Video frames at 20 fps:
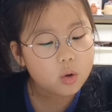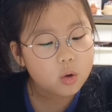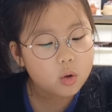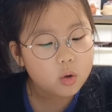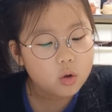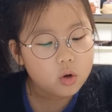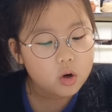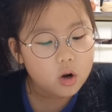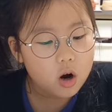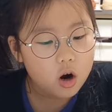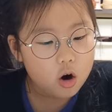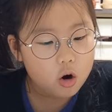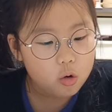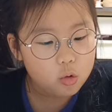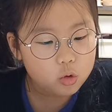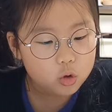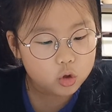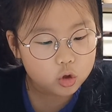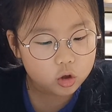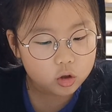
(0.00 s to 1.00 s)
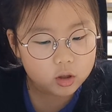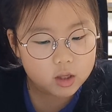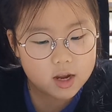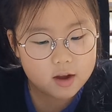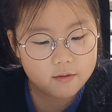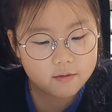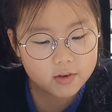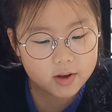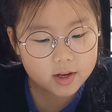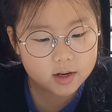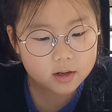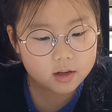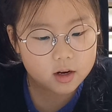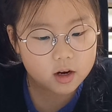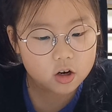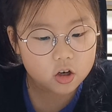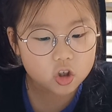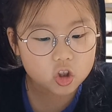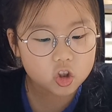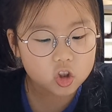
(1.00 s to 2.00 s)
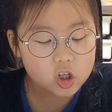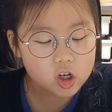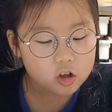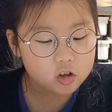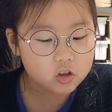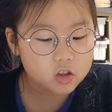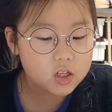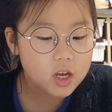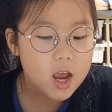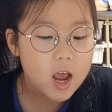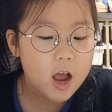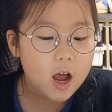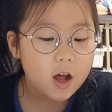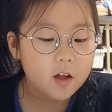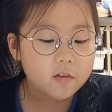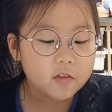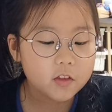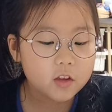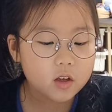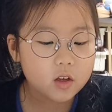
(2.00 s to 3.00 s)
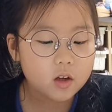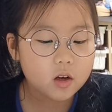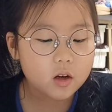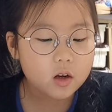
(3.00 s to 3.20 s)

known to live in their shells and